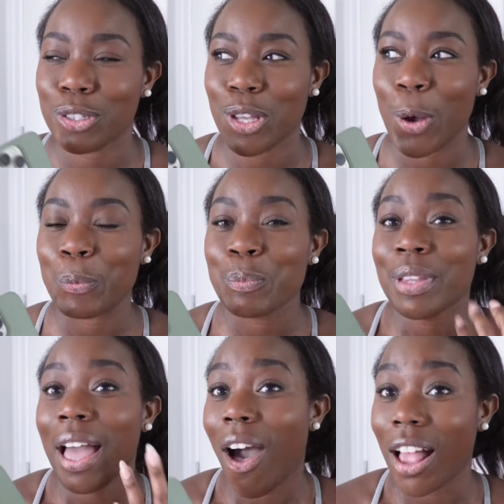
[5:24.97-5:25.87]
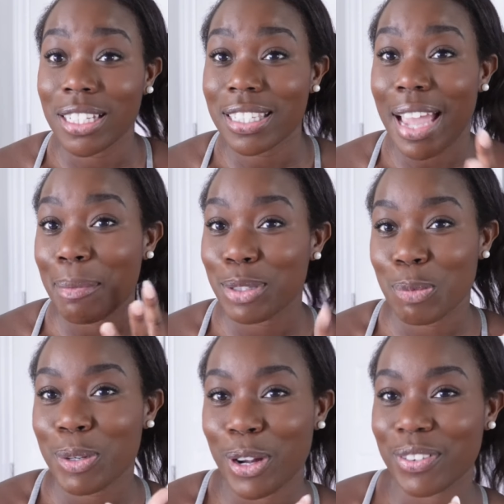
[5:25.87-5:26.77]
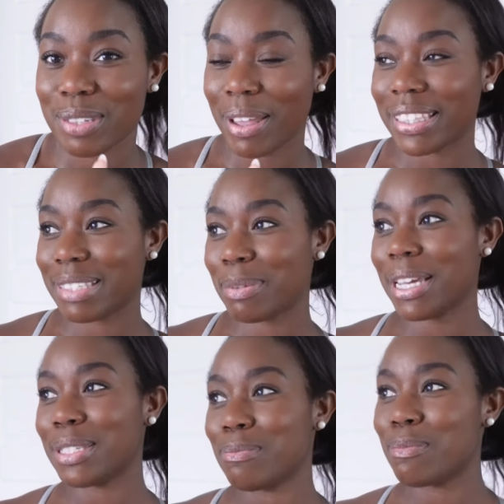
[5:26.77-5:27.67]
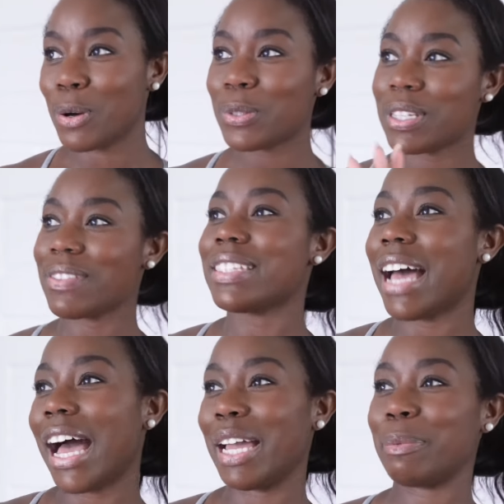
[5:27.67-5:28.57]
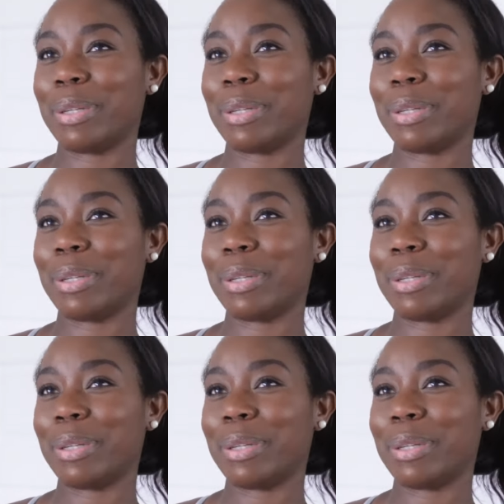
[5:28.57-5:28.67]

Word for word: So honestly, I'm super nervous about this because most of the time,